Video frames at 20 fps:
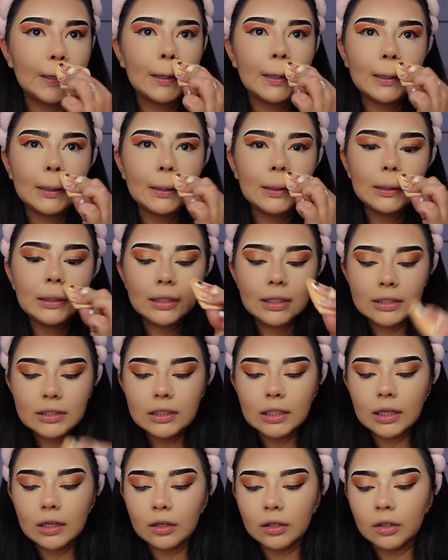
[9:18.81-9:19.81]
and I think that's
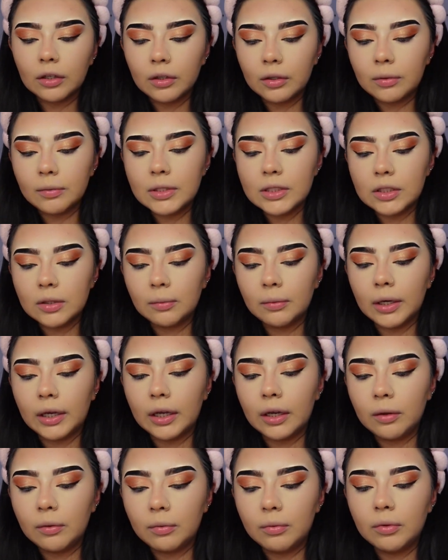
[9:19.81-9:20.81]
like another reason why
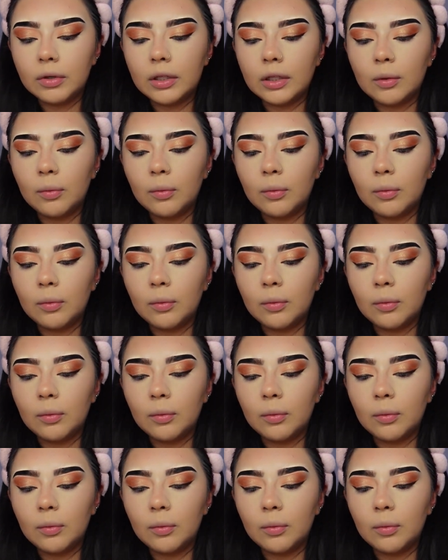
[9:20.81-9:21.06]
I really